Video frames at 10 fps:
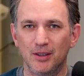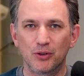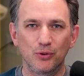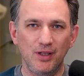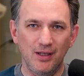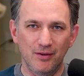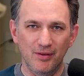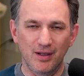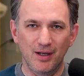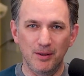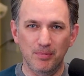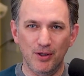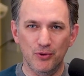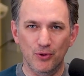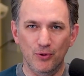Today I have the great
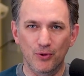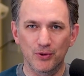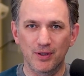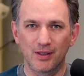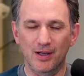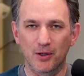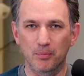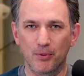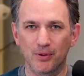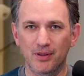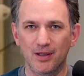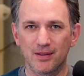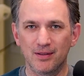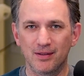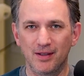pleasure of hosting in our
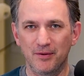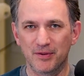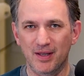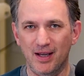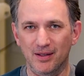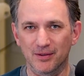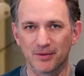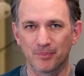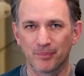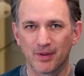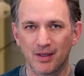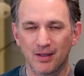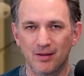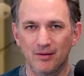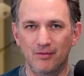podcast Dave Stiles,
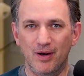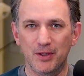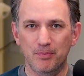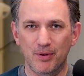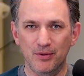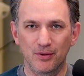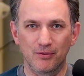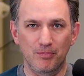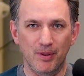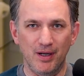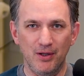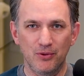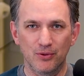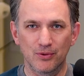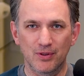Vice President of
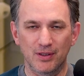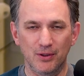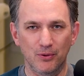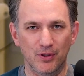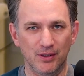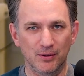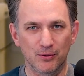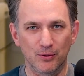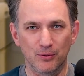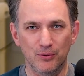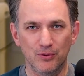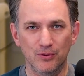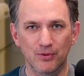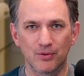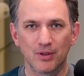Operations at Eco Rental
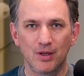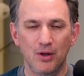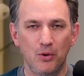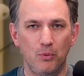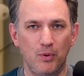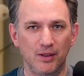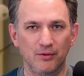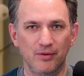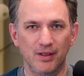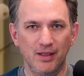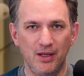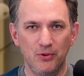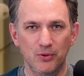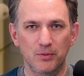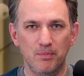Solutions, one of the
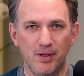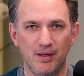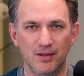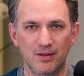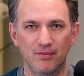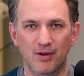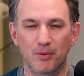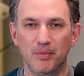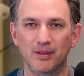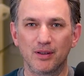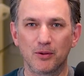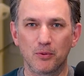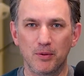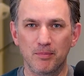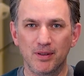nation's biggest environmental
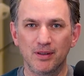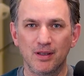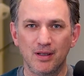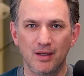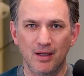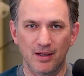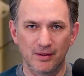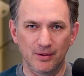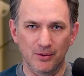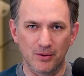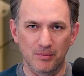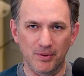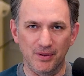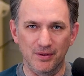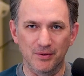equipment rental
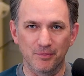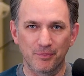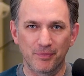companies.